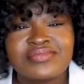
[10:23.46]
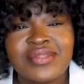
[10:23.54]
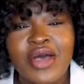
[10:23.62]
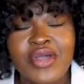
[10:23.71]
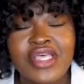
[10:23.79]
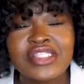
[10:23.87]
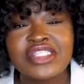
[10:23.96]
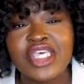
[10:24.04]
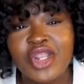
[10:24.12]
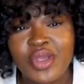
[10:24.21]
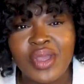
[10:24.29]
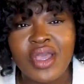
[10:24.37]
Now,
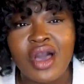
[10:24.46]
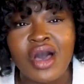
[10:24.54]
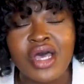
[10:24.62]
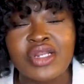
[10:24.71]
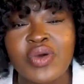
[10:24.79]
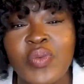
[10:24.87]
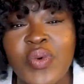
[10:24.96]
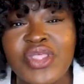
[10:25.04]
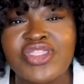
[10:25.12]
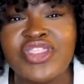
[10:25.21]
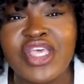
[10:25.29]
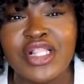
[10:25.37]
continuing on
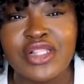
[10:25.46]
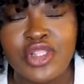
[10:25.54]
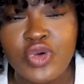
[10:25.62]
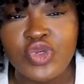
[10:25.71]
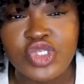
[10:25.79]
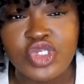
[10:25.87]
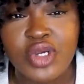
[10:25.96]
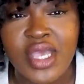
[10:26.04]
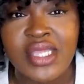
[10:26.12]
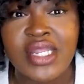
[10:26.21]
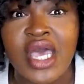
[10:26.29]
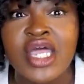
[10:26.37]
with the loose
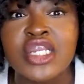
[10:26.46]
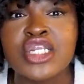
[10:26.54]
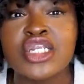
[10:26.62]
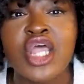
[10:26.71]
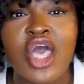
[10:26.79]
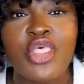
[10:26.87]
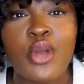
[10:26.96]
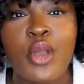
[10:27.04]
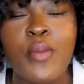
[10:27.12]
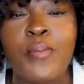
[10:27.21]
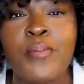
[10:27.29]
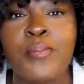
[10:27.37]
trend,
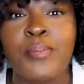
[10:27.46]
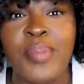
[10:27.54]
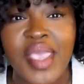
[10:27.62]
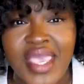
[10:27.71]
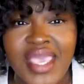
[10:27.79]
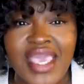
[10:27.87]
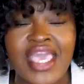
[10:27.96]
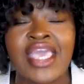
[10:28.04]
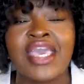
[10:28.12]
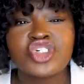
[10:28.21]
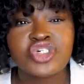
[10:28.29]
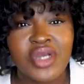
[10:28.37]
another
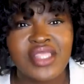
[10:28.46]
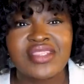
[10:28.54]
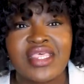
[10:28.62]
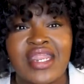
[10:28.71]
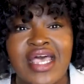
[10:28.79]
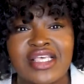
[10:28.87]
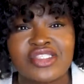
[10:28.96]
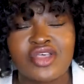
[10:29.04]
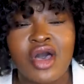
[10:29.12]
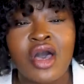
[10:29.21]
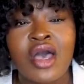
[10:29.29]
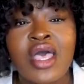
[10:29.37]
big trend that I
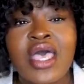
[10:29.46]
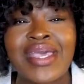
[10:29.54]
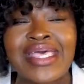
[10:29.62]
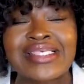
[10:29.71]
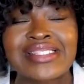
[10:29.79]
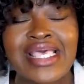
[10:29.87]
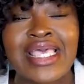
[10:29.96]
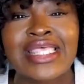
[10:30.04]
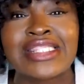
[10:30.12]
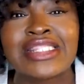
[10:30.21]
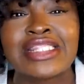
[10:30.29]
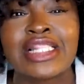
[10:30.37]
saw is
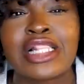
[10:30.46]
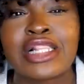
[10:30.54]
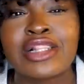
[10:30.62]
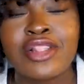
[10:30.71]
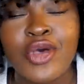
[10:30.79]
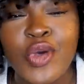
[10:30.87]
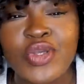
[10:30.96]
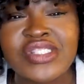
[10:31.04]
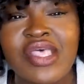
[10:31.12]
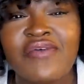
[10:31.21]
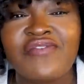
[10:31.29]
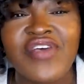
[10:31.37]
in
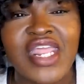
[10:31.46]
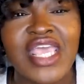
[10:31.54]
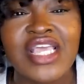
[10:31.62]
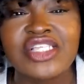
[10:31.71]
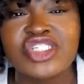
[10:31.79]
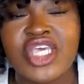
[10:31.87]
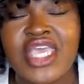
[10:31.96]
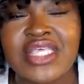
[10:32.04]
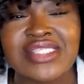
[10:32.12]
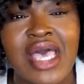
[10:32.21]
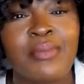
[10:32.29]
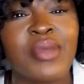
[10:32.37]
loose fitting
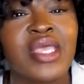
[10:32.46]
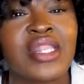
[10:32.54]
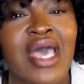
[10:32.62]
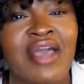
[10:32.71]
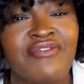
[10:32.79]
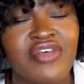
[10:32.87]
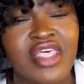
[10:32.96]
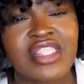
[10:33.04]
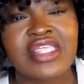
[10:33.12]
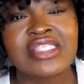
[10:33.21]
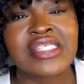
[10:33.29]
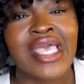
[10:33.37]
jeans. I mean, I feel
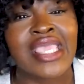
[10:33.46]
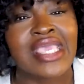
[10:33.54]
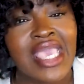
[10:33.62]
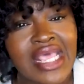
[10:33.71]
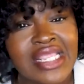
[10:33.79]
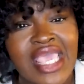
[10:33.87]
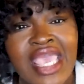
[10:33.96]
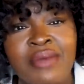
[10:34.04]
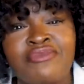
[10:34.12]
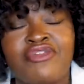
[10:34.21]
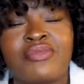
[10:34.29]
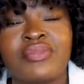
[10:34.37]
like this again
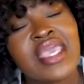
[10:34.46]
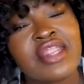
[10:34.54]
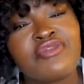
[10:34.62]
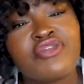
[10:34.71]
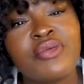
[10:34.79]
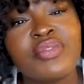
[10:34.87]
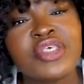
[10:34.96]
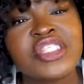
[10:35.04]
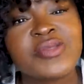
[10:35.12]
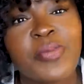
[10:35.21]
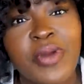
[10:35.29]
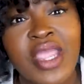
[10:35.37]
came in from the
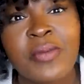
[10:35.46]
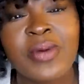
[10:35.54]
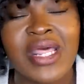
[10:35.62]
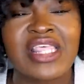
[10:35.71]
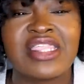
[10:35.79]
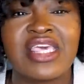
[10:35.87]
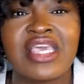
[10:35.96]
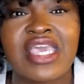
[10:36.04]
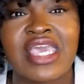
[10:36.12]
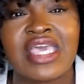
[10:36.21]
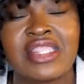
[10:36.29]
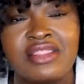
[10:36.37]
spring, but I think
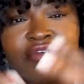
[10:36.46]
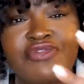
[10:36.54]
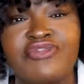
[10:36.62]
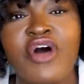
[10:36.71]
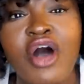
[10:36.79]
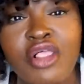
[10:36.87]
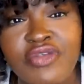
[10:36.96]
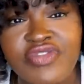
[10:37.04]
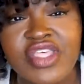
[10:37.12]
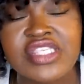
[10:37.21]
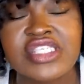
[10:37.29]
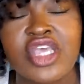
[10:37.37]
in the fall of
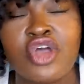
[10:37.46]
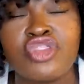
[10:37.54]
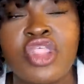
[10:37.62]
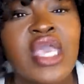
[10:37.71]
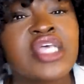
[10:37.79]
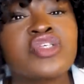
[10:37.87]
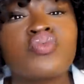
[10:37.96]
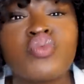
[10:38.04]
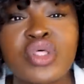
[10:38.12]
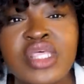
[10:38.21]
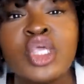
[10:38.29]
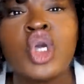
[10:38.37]
this year, it's
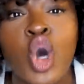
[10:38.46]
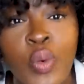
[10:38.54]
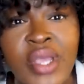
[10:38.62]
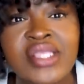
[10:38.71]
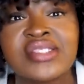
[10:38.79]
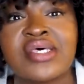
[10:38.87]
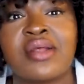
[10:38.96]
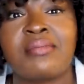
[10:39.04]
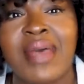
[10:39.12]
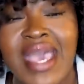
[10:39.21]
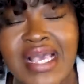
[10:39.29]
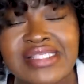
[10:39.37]
really going to the
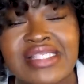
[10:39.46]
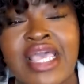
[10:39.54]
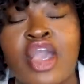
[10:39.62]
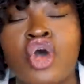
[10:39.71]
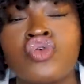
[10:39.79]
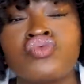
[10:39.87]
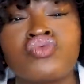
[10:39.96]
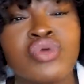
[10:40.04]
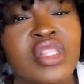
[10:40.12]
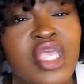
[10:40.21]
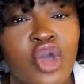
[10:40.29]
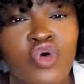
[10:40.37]
max, like
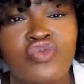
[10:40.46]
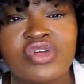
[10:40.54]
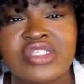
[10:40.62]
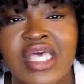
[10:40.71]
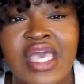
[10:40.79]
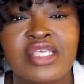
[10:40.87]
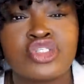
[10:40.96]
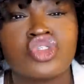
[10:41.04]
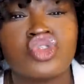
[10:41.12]
really oversized,